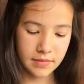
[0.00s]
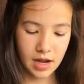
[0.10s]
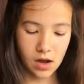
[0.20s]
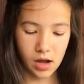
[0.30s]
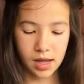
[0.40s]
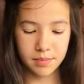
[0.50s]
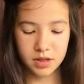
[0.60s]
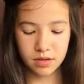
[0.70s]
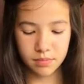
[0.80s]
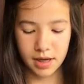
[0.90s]
Now I'm
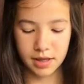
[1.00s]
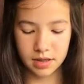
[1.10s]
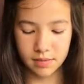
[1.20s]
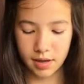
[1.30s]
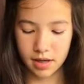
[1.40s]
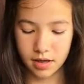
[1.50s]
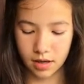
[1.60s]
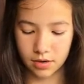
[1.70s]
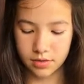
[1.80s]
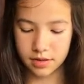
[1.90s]
done painting my
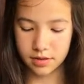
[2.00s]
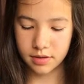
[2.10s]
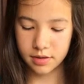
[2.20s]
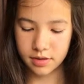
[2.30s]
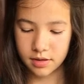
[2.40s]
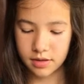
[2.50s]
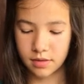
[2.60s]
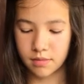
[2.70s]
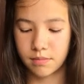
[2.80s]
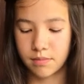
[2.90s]
goat
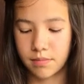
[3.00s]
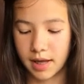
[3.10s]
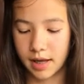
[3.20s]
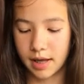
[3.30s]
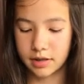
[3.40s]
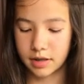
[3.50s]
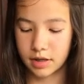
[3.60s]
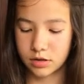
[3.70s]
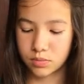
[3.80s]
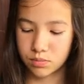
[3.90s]
and
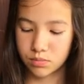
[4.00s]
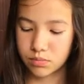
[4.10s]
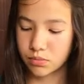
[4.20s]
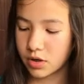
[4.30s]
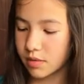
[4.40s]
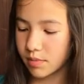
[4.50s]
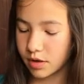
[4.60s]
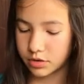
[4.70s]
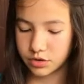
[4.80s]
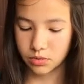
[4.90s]
it's pretty
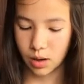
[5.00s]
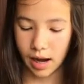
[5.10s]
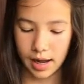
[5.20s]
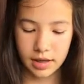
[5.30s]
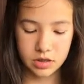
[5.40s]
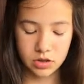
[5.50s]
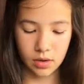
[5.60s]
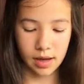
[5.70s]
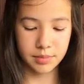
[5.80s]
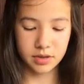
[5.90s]
much dry, so
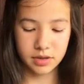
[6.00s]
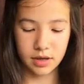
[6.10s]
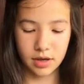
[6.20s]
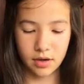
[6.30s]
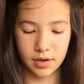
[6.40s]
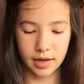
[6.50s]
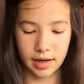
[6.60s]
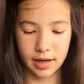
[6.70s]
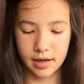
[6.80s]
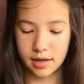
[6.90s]
I'm just gonna go
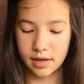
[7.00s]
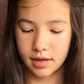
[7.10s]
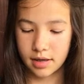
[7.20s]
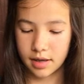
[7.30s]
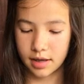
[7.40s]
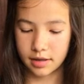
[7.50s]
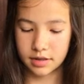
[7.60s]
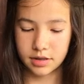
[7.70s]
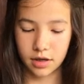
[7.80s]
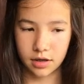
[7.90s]
ahead
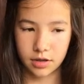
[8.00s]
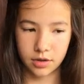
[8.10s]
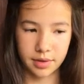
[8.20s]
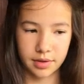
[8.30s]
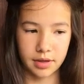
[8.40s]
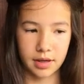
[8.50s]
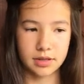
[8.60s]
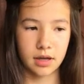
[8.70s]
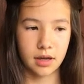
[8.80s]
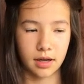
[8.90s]
and start gluing
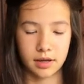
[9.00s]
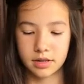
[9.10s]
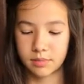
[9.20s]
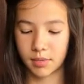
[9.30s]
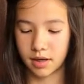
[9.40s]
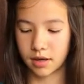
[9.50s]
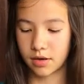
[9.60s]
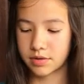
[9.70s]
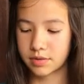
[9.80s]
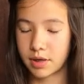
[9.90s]
things on to my
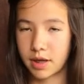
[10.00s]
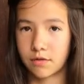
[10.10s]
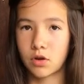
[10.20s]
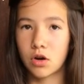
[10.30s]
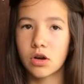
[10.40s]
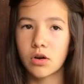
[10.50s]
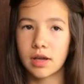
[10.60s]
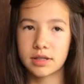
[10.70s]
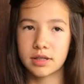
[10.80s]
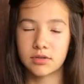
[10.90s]
goat. But if your
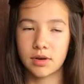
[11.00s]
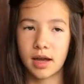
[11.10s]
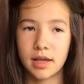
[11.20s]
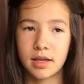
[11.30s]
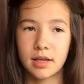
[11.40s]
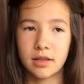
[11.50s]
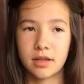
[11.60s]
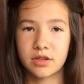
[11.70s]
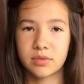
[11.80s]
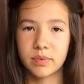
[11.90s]
goat isn't dry,
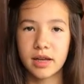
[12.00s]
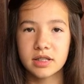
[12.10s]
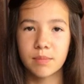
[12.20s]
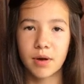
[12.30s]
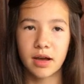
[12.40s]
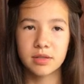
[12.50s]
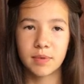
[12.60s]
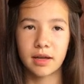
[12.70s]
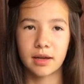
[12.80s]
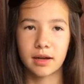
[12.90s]
then just press the pause
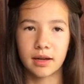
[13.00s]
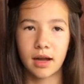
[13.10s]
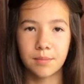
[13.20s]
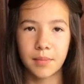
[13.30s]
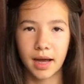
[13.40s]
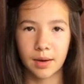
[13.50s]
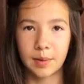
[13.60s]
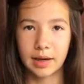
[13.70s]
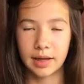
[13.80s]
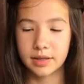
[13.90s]
button and come back
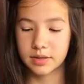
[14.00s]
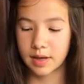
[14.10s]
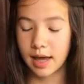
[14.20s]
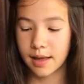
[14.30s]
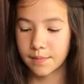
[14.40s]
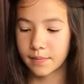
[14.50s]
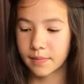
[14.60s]
when it is, okay?